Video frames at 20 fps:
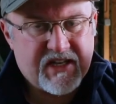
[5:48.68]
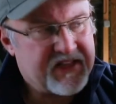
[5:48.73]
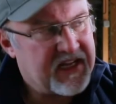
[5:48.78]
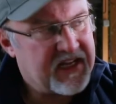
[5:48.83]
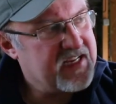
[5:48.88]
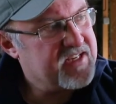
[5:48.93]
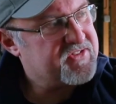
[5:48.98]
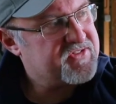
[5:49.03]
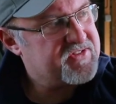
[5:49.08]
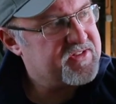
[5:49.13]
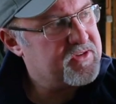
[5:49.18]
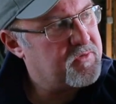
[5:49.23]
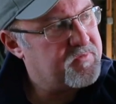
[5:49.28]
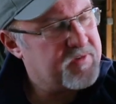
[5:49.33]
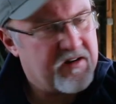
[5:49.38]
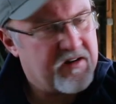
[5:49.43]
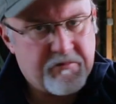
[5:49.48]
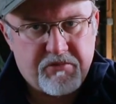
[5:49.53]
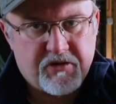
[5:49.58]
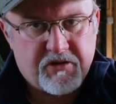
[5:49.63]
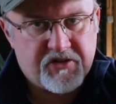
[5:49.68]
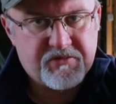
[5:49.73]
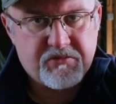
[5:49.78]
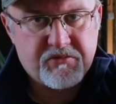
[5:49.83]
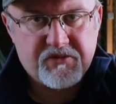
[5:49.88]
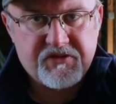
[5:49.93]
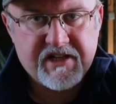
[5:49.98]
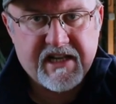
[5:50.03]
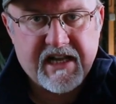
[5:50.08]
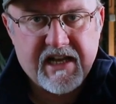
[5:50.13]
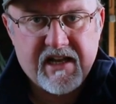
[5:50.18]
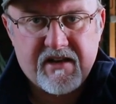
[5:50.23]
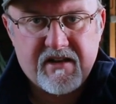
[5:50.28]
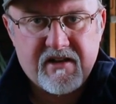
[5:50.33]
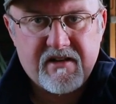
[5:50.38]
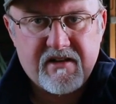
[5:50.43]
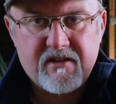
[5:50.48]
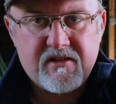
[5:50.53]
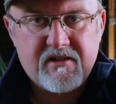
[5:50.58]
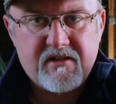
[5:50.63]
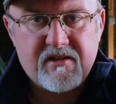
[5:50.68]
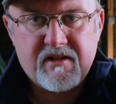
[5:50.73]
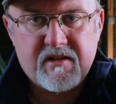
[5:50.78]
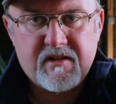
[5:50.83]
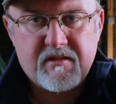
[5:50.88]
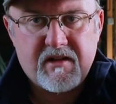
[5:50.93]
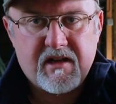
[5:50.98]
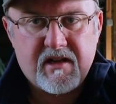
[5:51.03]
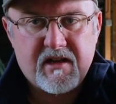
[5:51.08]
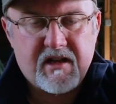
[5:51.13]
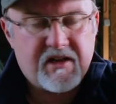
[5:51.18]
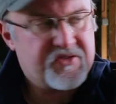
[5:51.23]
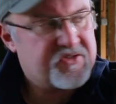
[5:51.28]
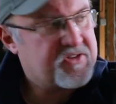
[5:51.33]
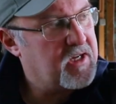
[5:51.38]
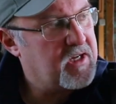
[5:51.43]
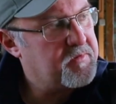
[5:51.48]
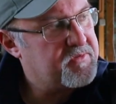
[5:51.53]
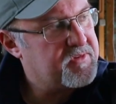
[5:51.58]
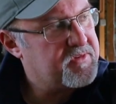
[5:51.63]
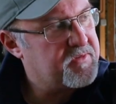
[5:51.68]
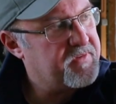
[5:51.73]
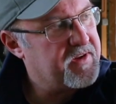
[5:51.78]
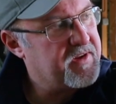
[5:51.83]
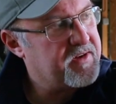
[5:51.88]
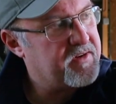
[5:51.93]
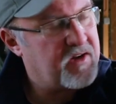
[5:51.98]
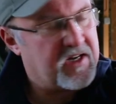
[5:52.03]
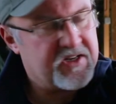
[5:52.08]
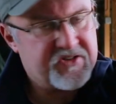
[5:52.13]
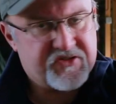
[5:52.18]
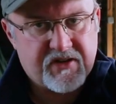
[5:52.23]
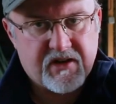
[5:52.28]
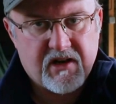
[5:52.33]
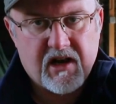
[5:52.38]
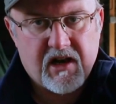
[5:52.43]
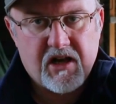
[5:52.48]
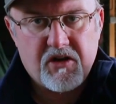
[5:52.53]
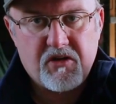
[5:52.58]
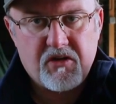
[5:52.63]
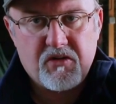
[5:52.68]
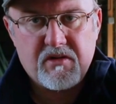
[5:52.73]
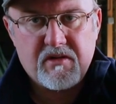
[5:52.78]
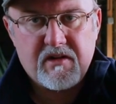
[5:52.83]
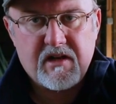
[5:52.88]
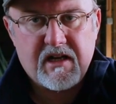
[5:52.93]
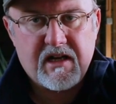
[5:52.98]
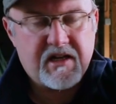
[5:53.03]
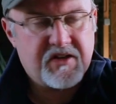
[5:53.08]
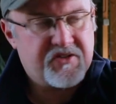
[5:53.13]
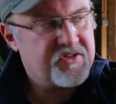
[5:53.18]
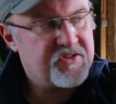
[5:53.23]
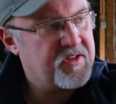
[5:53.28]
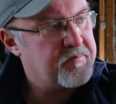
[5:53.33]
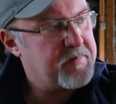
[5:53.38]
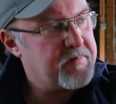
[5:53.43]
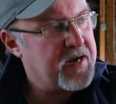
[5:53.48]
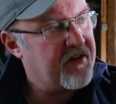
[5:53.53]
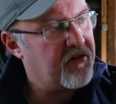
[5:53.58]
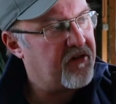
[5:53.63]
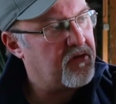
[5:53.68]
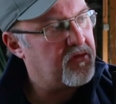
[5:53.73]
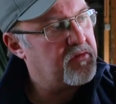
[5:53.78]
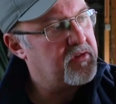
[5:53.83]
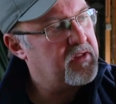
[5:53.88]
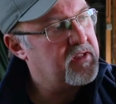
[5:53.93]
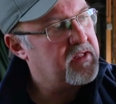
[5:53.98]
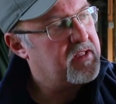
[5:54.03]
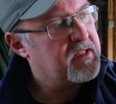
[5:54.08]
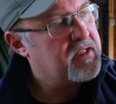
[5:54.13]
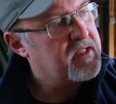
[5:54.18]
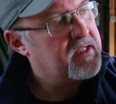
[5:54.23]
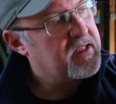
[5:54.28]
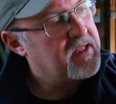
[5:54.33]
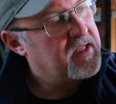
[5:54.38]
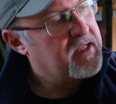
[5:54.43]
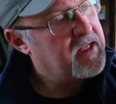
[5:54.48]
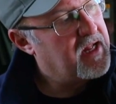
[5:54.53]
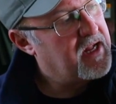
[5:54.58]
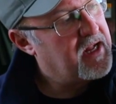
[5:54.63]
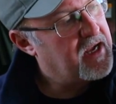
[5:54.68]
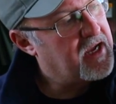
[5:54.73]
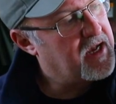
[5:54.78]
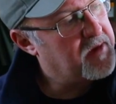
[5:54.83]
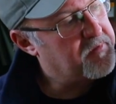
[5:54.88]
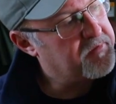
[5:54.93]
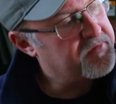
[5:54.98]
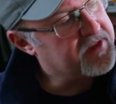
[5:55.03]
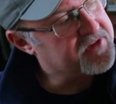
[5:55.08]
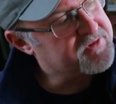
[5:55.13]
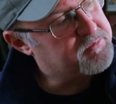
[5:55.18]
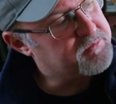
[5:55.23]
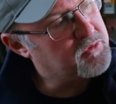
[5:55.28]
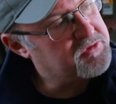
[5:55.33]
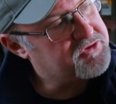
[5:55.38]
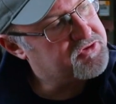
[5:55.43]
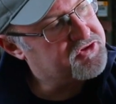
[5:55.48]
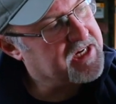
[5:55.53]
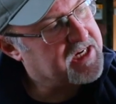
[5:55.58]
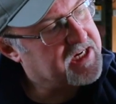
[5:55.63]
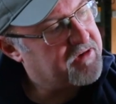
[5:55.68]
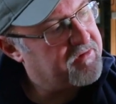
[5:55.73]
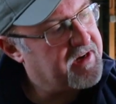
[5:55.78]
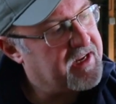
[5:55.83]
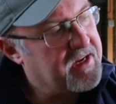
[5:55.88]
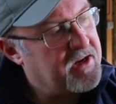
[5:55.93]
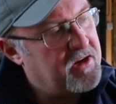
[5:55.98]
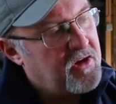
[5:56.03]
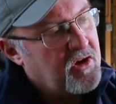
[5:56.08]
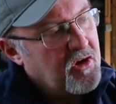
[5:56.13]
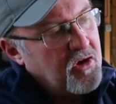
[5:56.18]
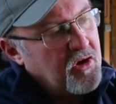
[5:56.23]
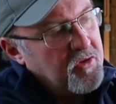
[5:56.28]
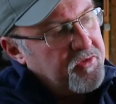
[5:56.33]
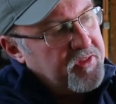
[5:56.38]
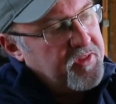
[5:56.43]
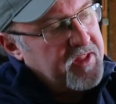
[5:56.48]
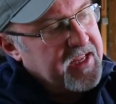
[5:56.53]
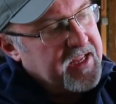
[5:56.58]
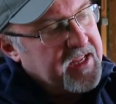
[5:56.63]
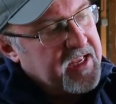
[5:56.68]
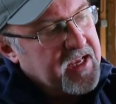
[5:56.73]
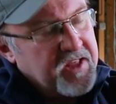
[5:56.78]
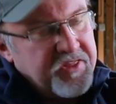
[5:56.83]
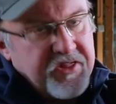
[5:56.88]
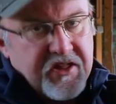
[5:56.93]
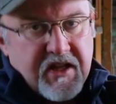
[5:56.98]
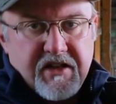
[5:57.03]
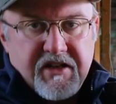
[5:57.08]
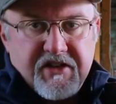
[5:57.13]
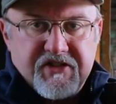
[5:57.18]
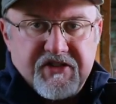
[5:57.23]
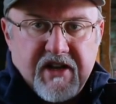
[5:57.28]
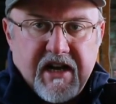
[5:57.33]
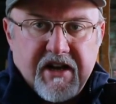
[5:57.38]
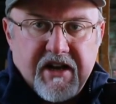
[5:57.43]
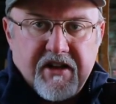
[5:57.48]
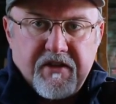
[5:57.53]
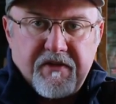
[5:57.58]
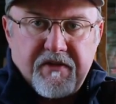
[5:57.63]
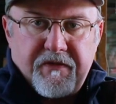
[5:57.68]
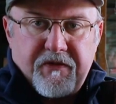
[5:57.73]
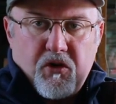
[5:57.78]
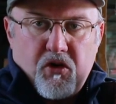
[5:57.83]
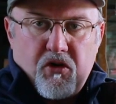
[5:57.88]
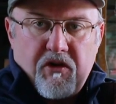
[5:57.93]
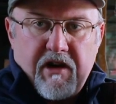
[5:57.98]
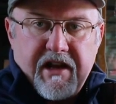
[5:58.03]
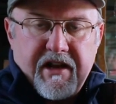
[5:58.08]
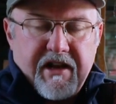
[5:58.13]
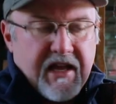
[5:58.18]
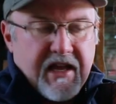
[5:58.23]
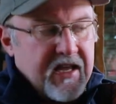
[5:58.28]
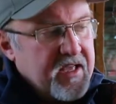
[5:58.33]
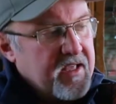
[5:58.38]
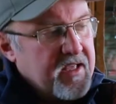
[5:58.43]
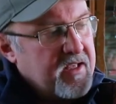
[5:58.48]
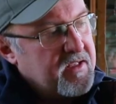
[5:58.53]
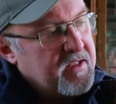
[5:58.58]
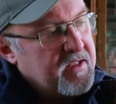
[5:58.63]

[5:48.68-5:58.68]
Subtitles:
that, it's still very possible to get a scope to fit nice and low to the barrel. There's more checkering on the underside of the fore end here,